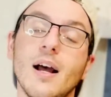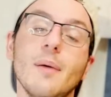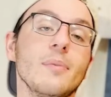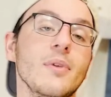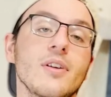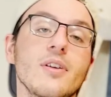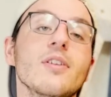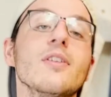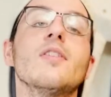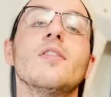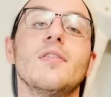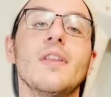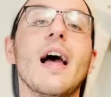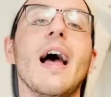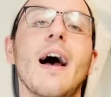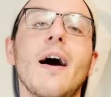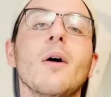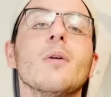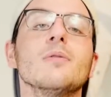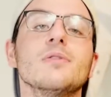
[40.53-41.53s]
I'm the cook of the
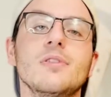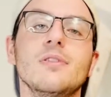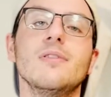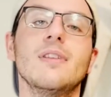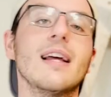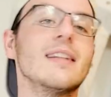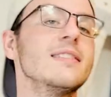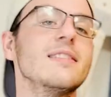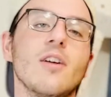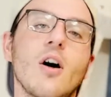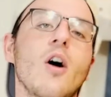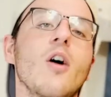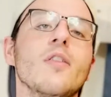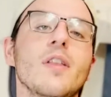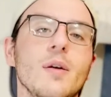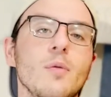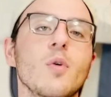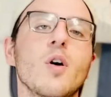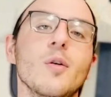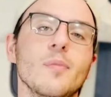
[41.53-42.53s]
house. That's all
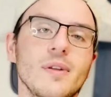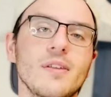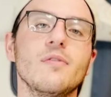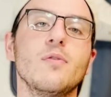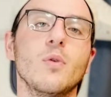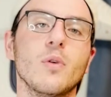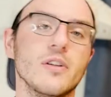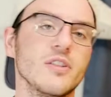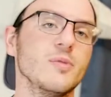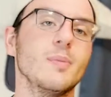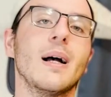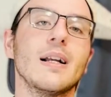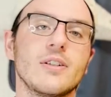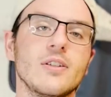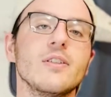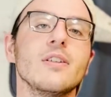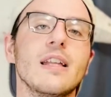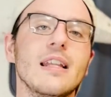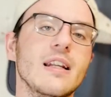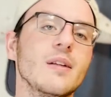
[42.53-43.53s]
they want me for, is my
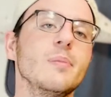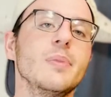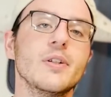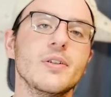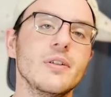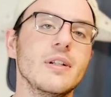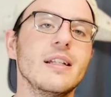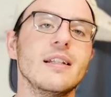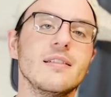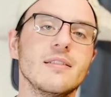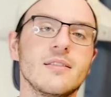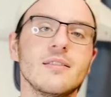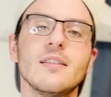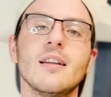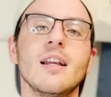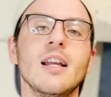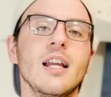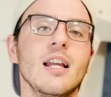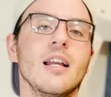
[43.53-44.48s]
cooking abilities.